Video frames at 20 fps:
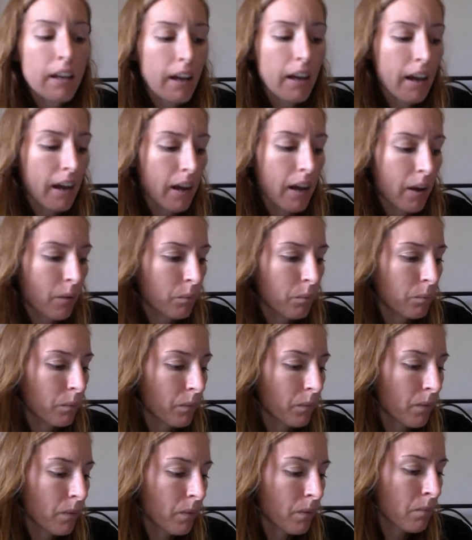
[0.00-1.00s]
um,
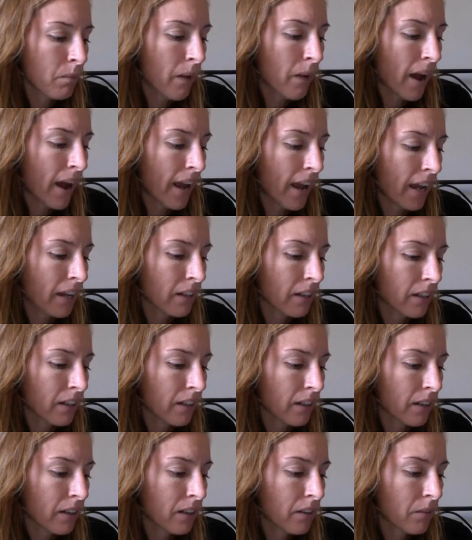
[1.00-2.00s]
by
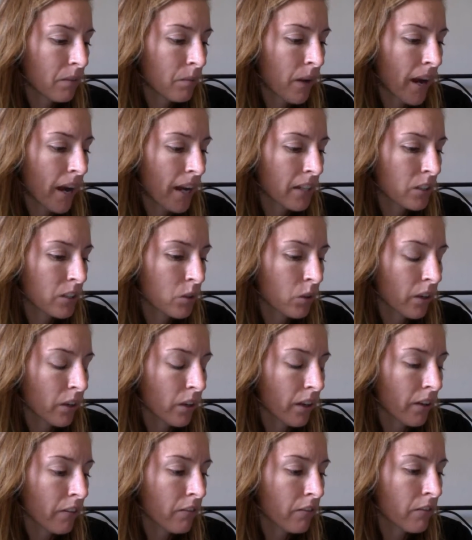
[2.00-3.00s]
sort
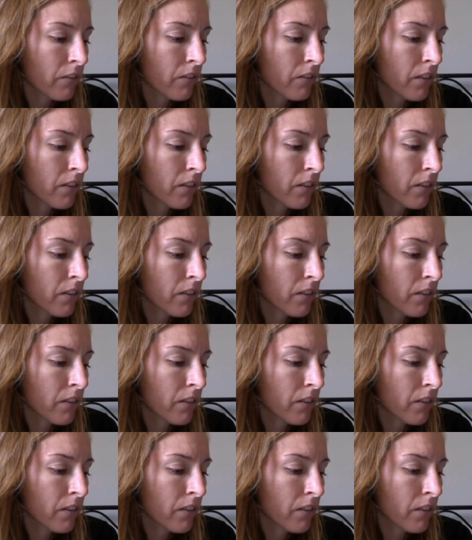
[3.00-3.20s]
of